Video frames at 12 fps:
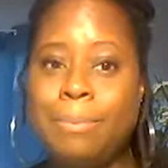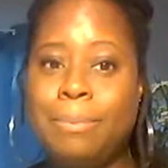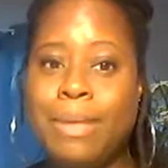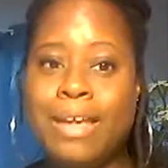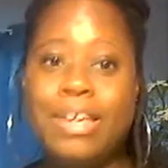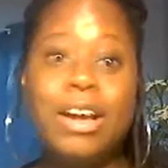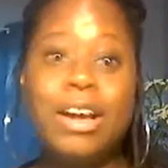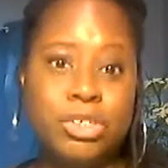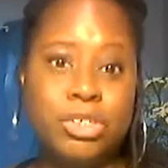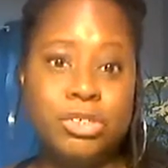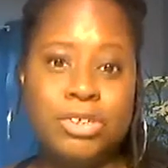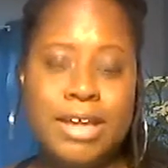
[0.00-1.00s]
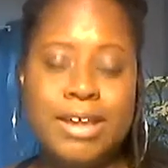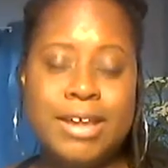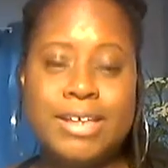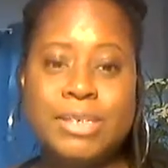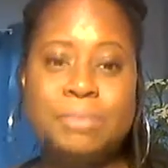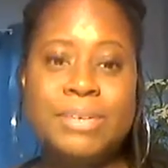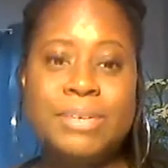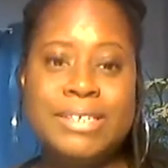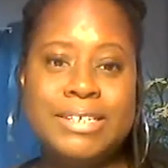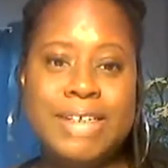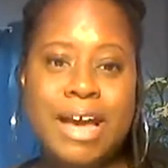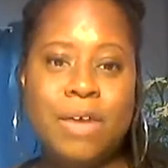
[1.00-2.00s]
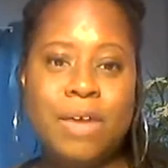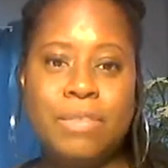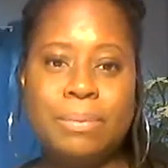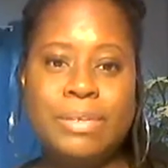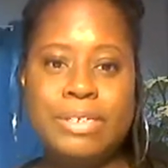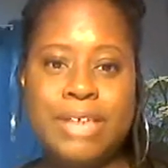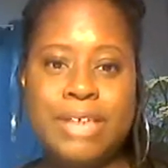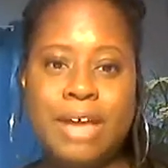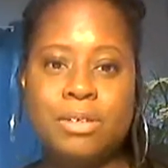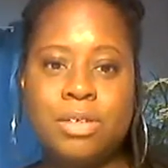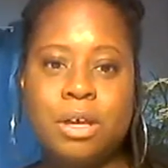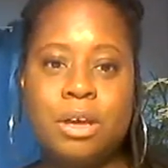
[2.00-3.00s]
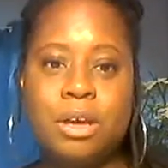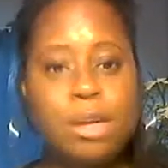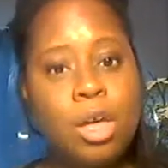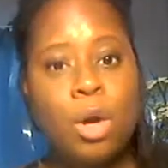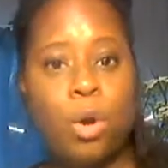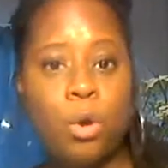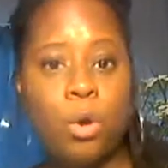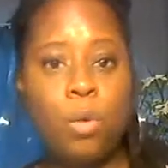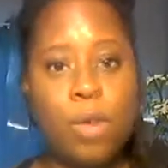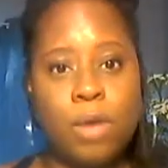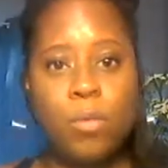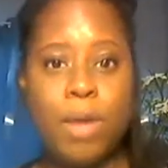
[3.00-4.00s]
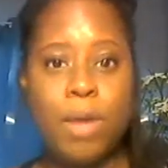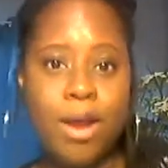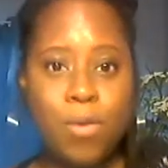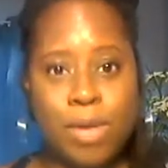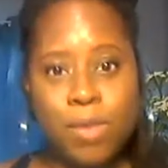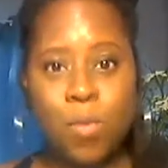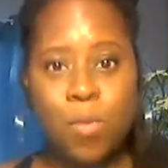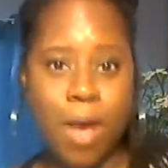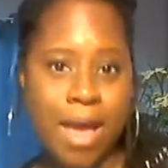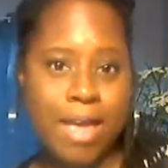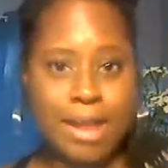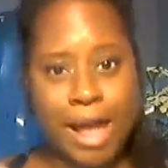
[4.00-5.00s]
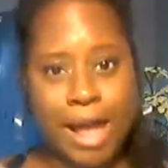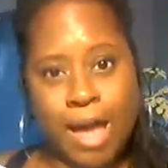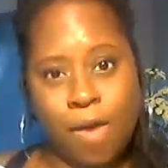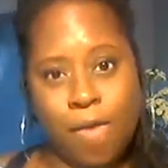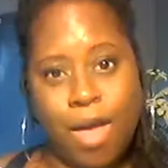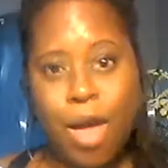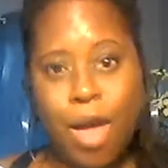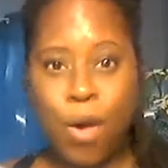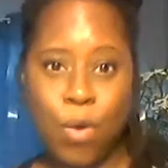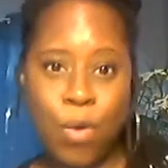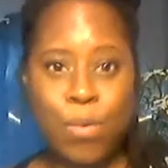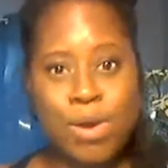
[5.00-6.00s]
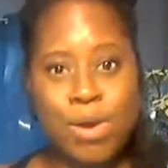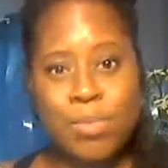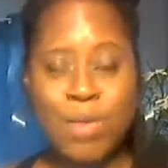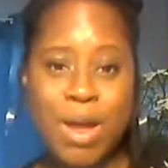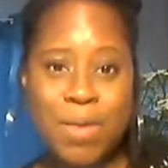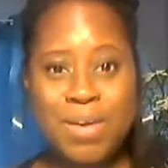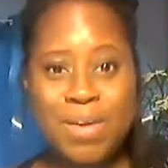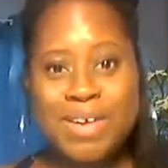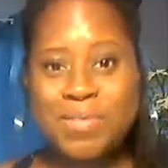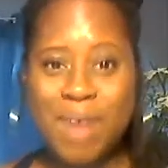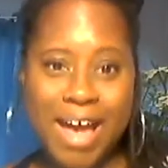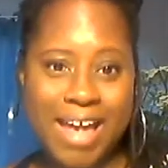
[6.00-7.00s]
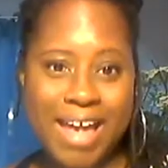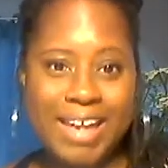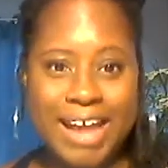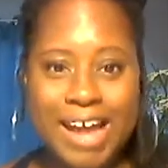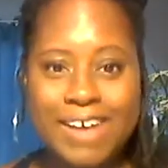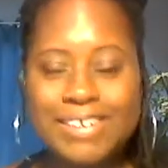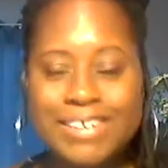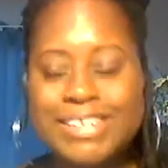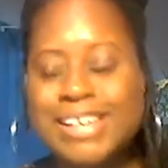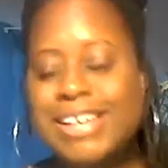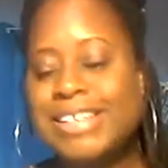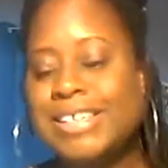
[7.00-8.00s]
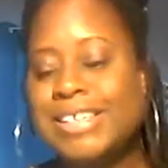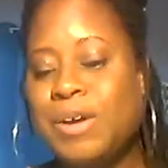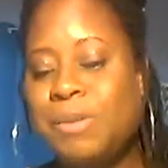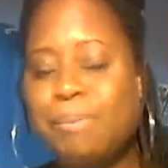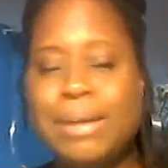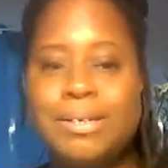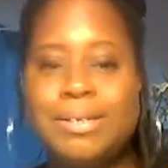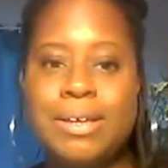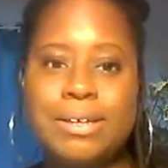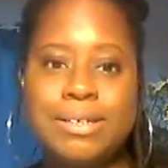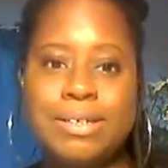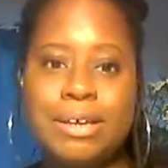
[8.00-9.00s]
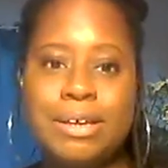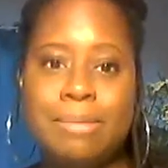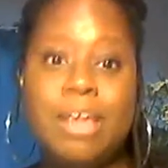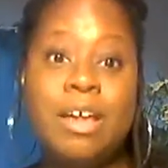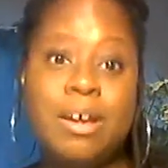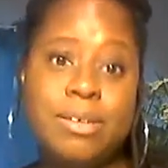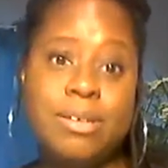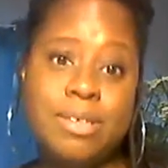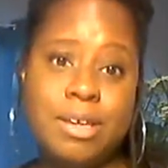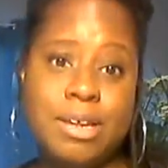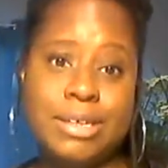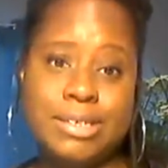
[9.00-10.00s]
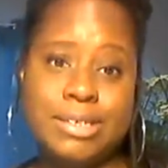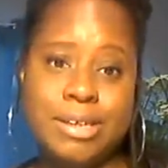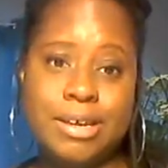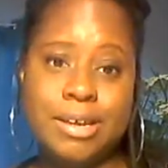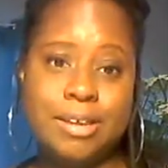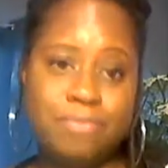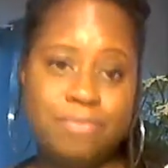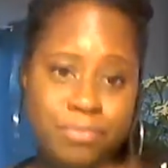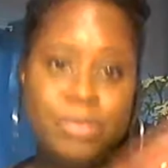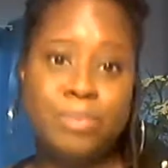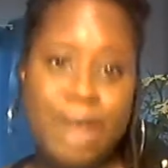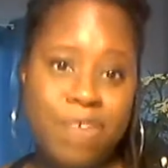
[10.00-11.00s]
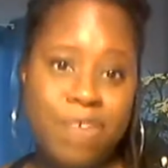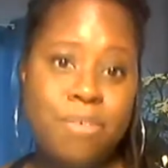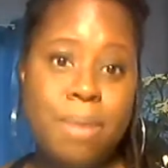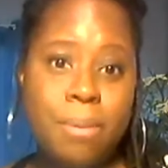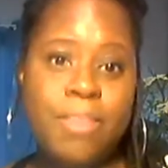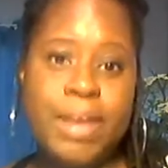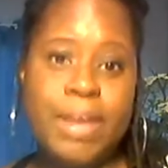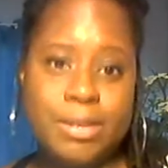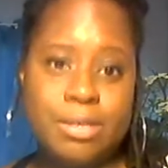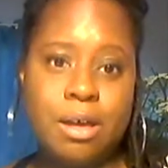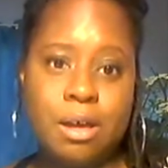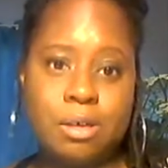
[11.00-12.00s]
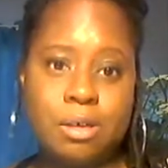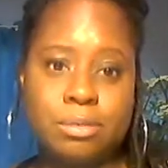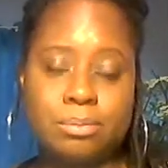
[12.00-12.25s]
young children, that is, Busy Town song, who, what, where, when, why, and how. Who, what, where, when, why, and how. So my son is 10, my youngest son is 10, but I remember that song